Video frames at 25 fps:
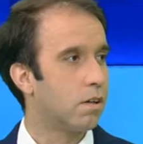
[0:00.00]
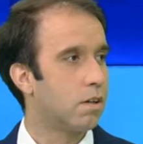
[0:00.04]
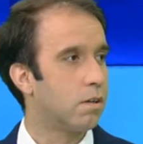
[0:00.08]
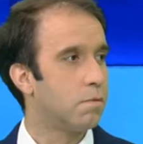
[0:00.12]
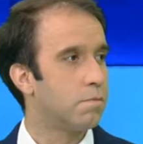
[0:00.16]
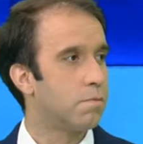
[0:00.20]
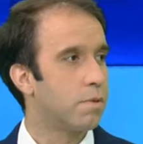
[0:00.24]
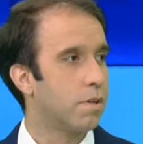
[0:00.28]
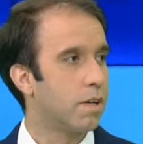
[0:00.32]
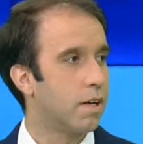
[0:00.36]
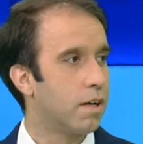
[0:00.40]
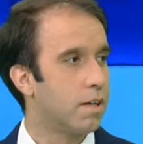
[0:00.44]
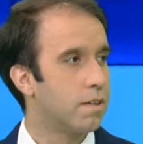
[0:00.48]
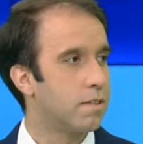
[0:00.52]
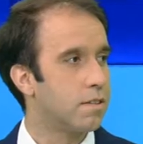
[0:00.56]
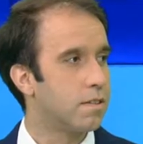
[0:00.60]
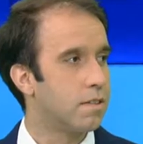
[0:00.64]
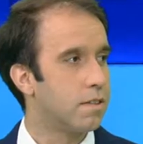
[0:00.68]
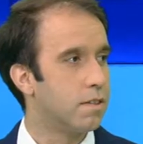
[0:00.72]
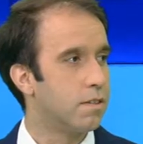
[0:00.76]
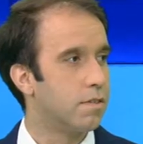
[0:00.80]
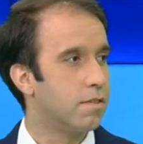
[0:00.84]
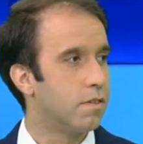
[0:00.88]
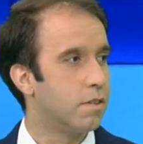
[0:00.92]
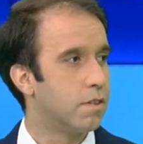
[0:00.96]

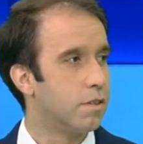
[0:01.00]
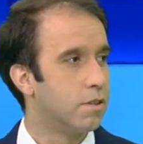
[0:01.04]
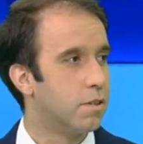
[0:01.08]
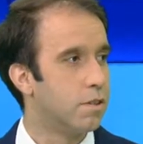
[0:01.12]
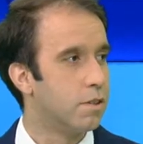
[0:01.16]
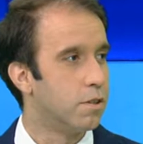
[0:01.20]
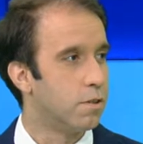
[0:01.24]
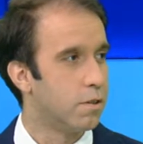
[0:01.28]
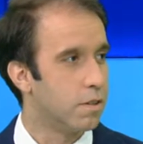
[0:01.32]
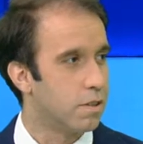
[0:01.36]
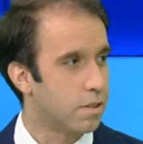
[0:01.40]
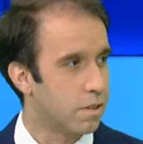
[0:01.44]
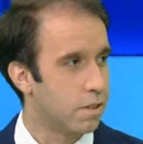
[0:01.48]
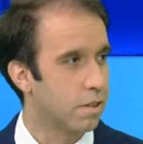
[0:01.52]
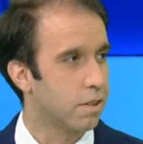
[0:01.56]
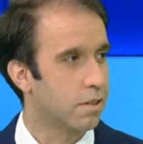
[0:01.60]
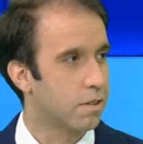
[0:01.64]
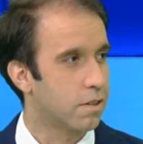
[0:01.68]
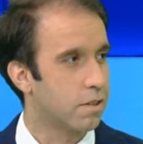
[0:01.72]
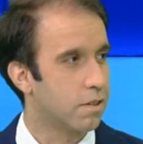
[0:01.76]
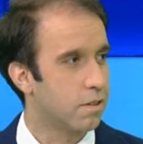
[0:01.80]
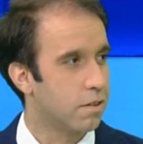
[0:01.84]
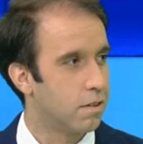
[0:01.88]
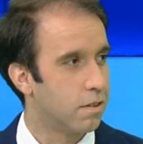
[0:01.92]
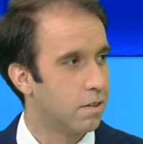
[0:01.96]
comprehensive
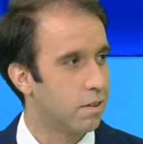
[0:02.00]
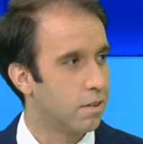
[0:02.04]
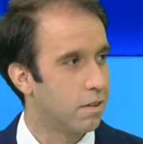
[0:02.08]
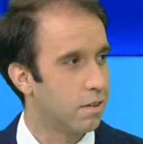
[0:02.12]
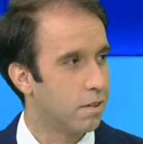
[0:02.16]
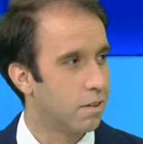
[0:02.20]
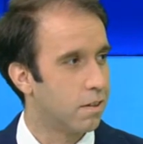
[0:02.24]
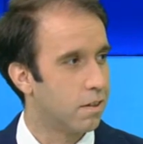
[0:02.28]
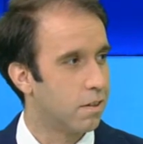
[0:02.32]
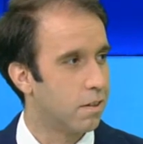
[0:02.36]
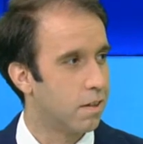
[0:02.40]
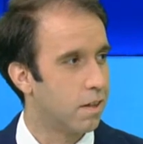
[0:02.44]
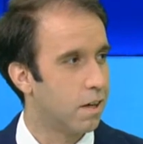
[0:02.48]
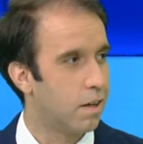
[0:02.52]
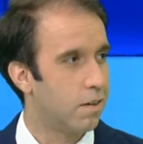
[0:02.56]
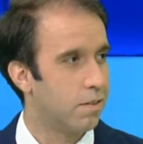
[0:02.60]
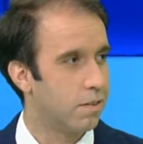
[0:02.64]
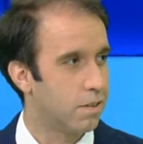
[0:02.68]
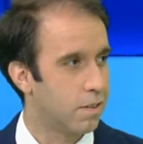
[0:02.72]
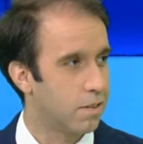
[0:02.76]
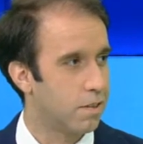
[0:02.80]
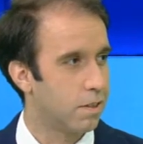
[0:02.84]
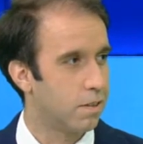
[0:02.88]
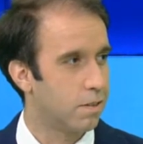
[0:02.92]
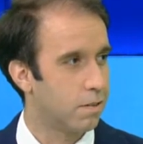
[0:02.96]
jurisdiction of
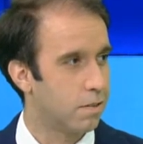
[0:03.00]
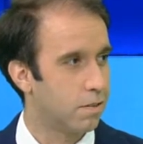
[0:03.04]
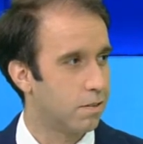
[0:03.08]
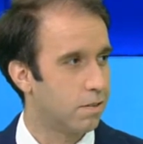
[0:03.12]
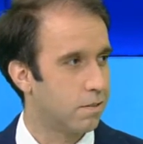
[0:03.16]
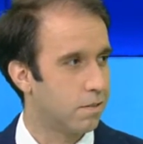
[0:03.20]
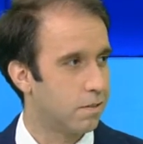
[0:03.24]
the center.